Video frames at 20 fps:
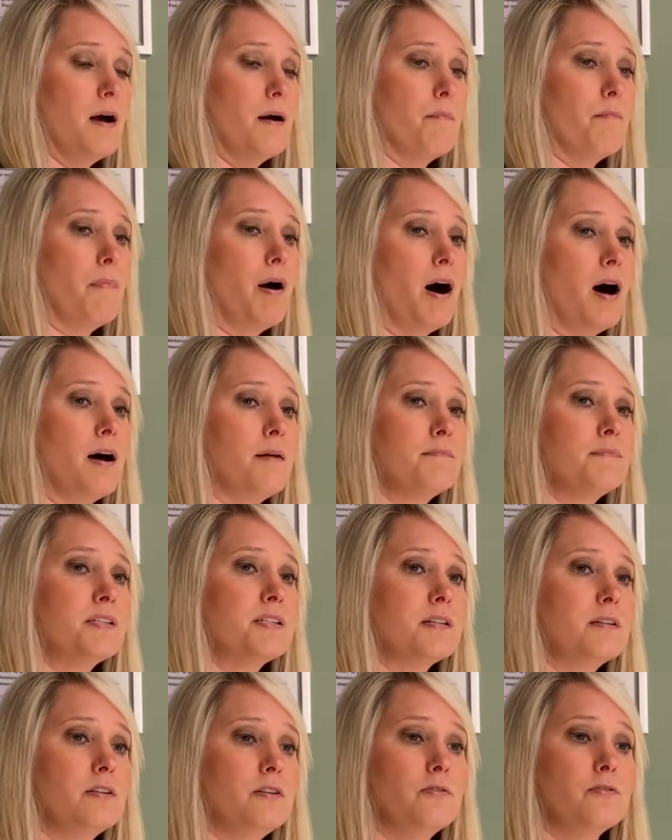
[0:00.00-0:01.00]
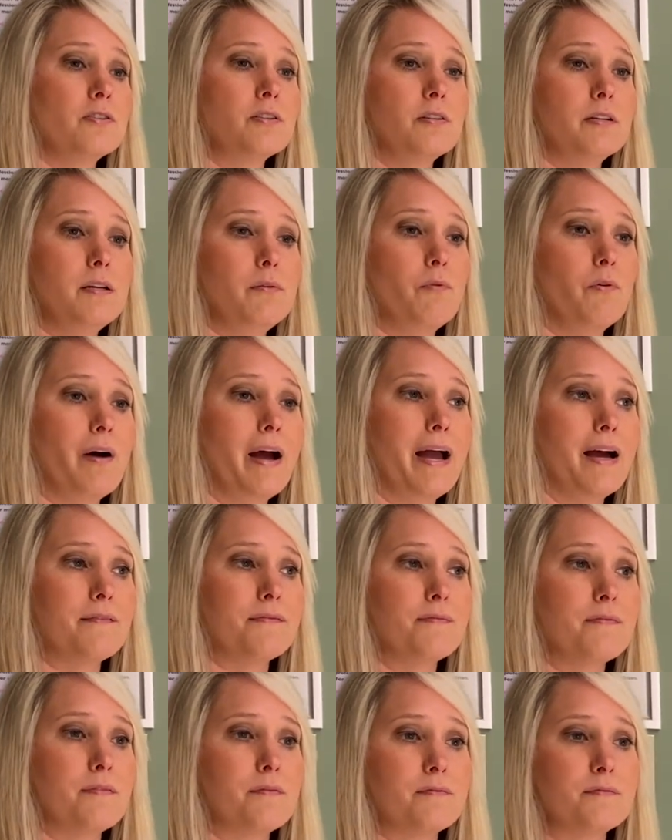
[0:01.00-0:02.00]
Moms usually will have
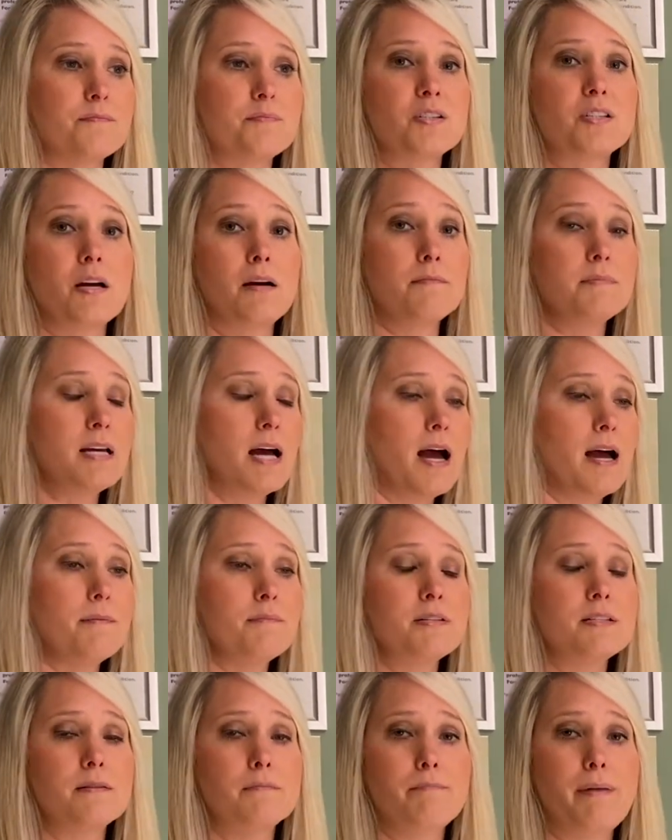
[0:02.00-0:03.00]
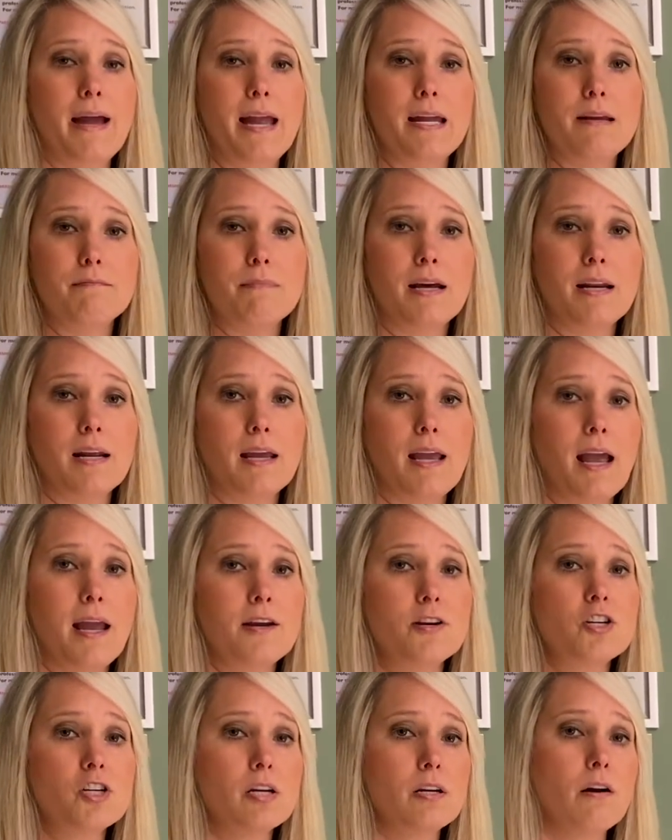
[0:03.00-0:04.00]
sometimes some pain
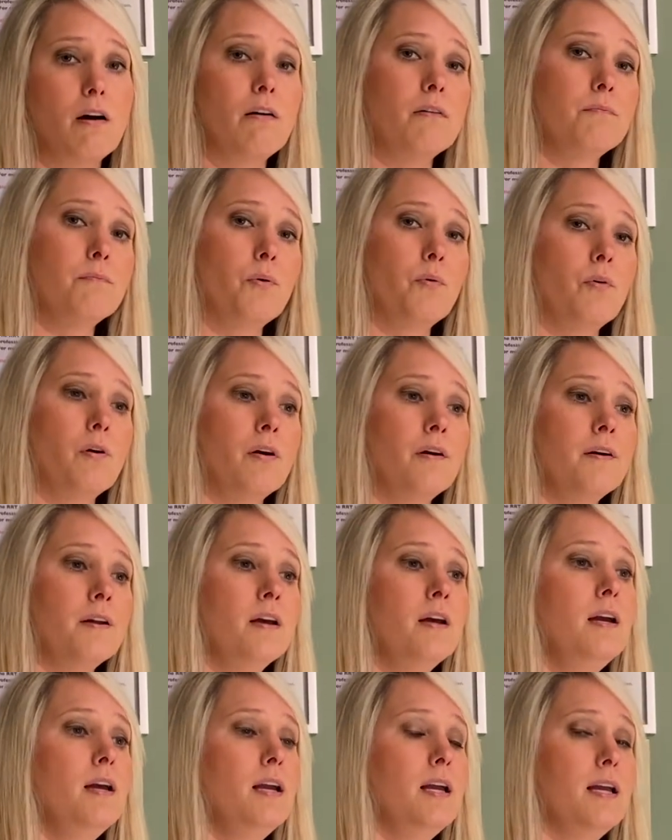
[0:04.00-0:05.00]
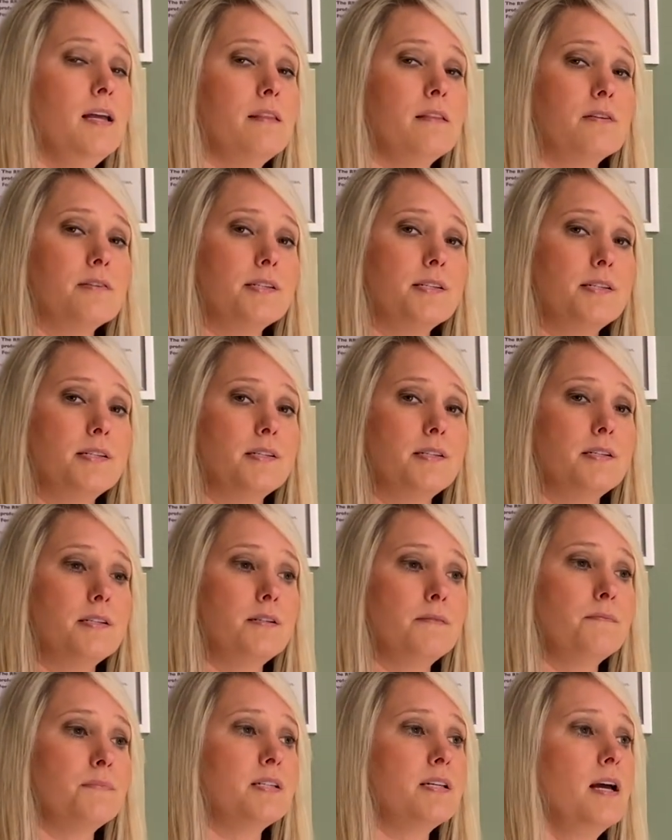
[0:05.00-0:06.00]
medication on board in their
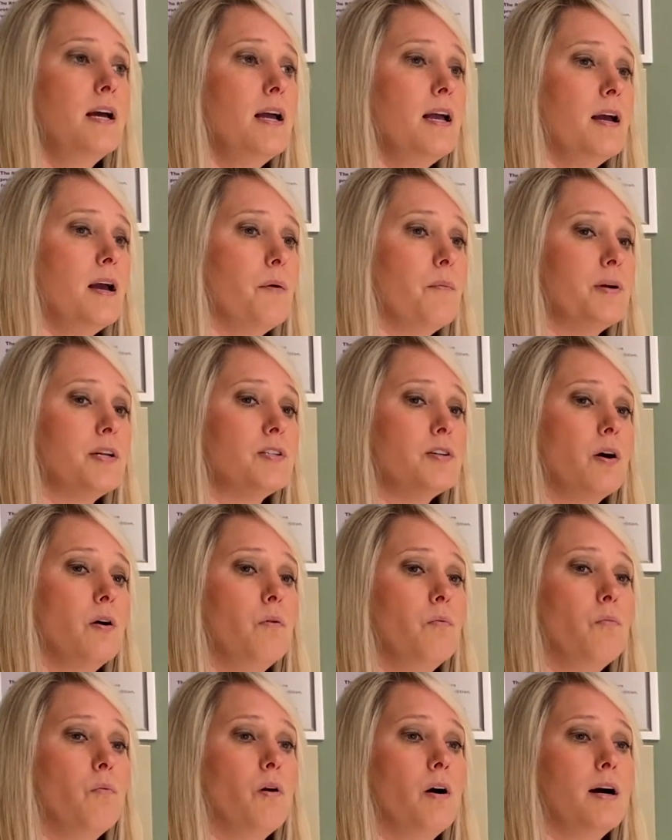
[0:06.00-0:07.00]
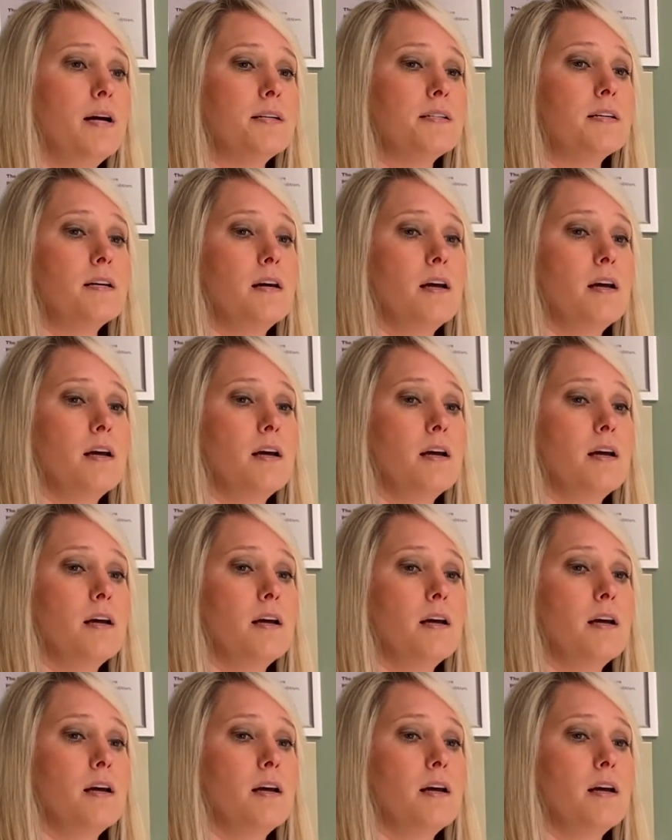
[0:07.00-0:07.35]
systems, and we don't want